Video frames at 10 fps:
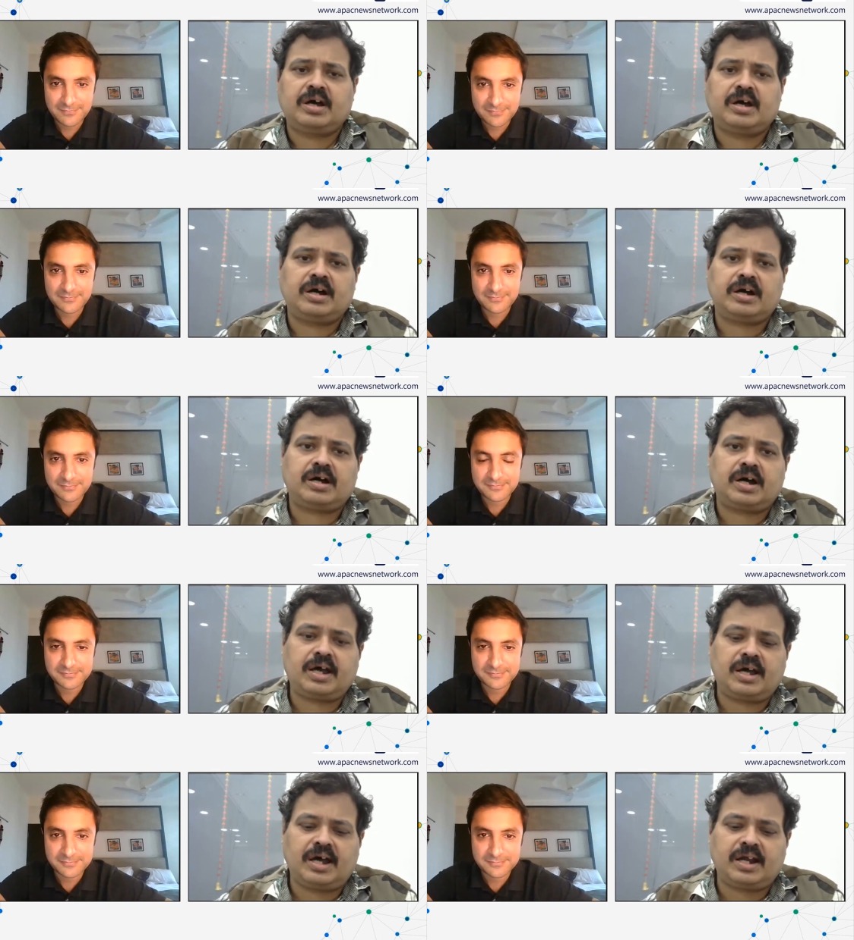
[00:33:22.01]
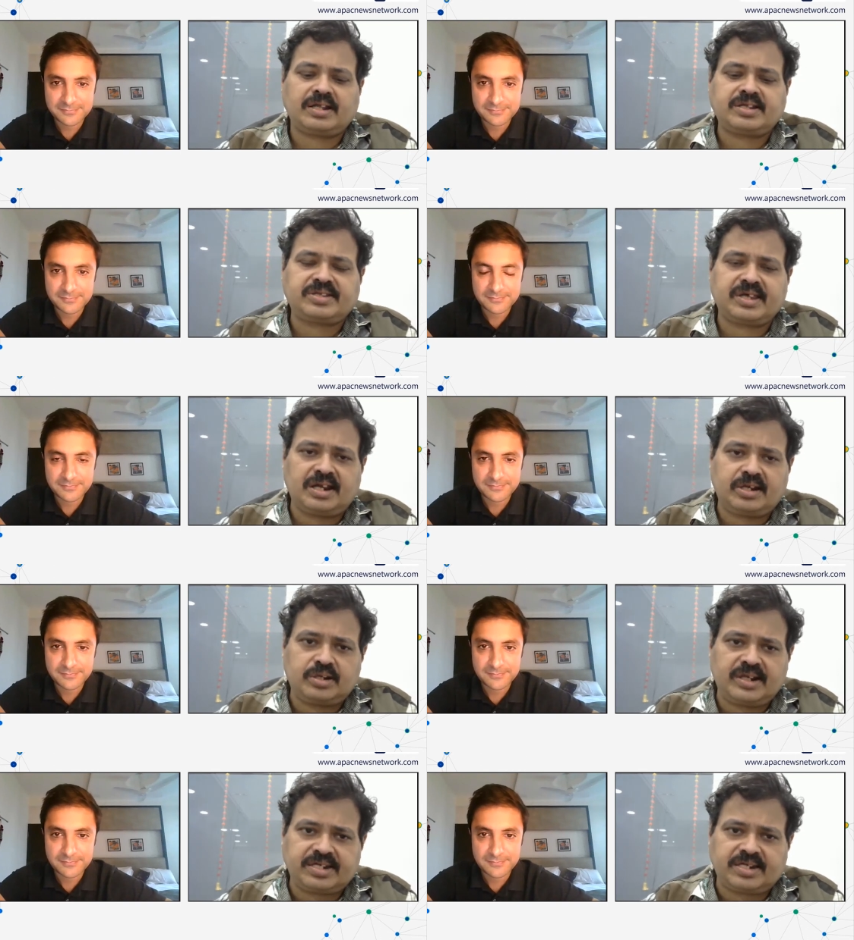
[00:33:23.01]
Speaker 1: Uh, another thing, a
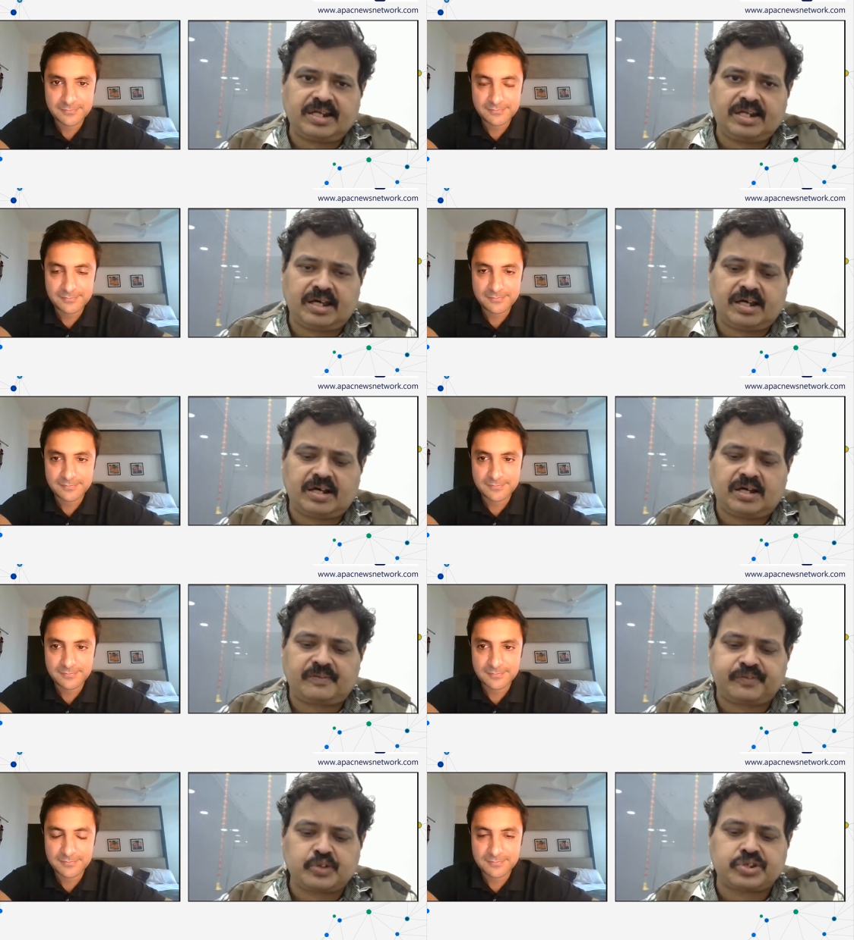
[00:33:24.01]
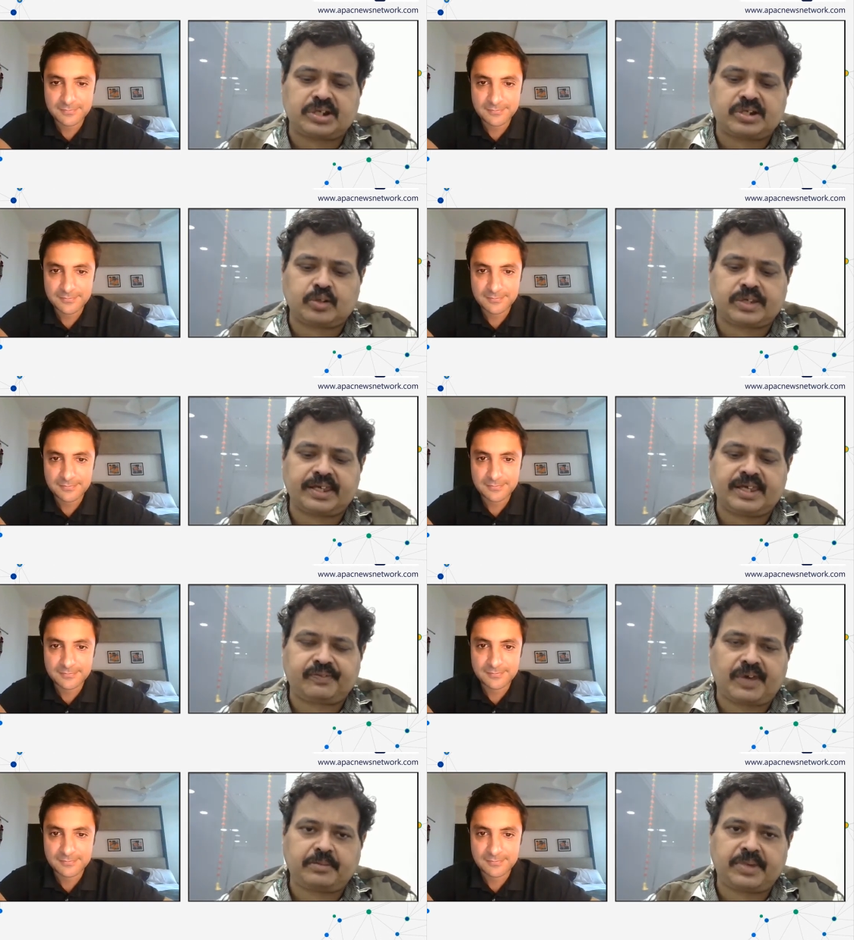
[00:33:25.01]
little uh, future looking,
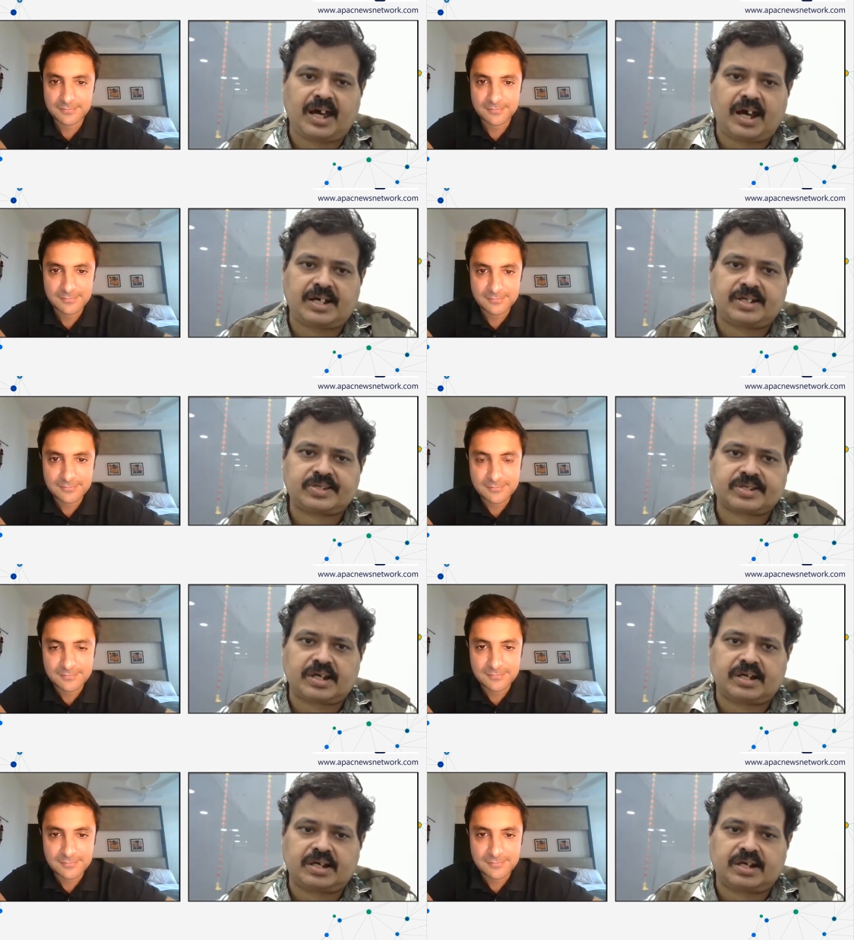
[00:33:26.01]
if I may ask,